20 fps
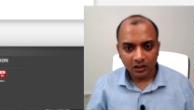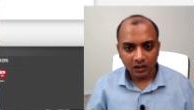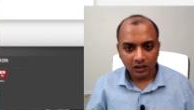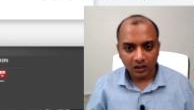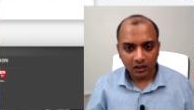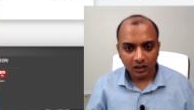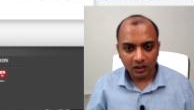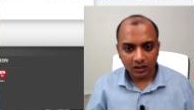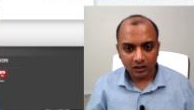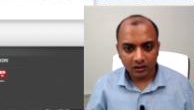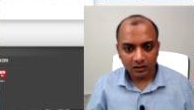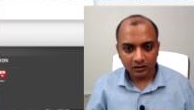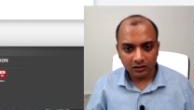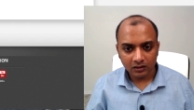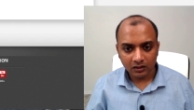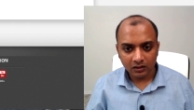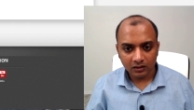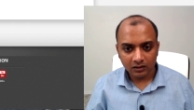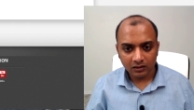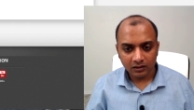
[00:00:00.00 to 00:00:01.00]
and
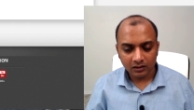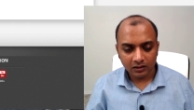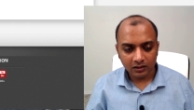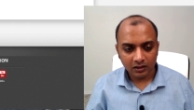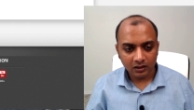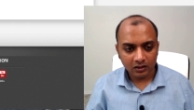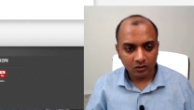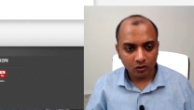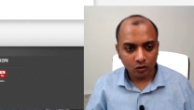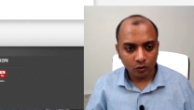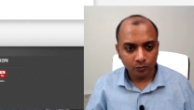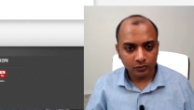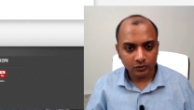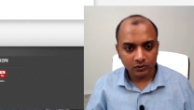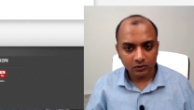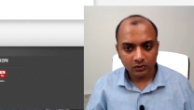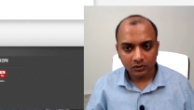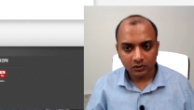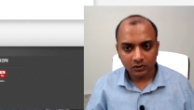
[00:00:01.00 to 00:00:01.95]
then click open.